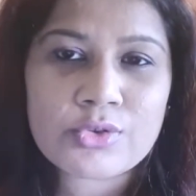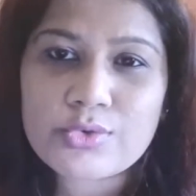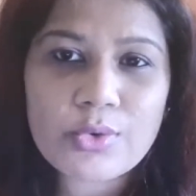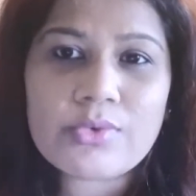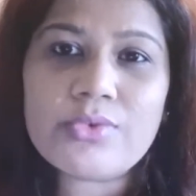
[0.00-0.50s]
you
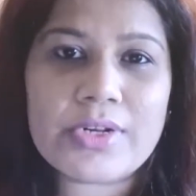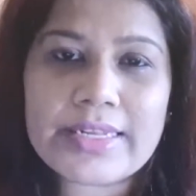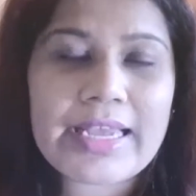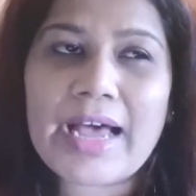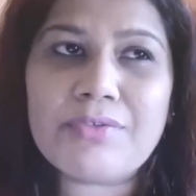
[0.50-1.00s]
don't
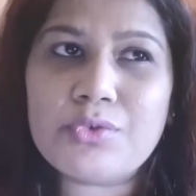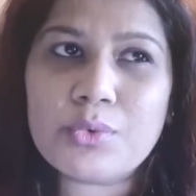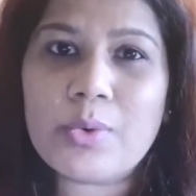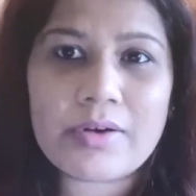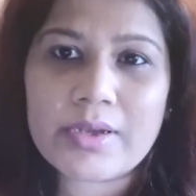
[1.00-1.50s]
really have to
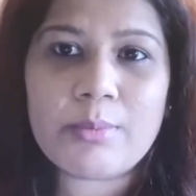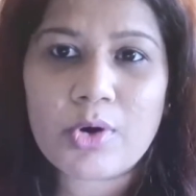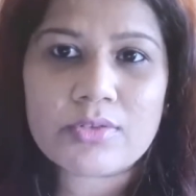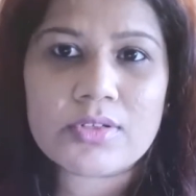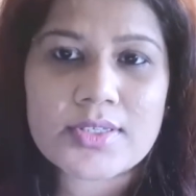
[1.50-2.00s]
worry
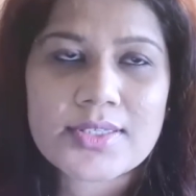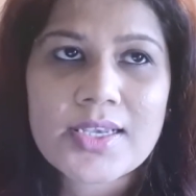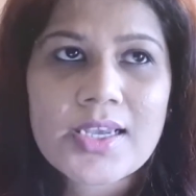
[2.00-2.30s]
about this.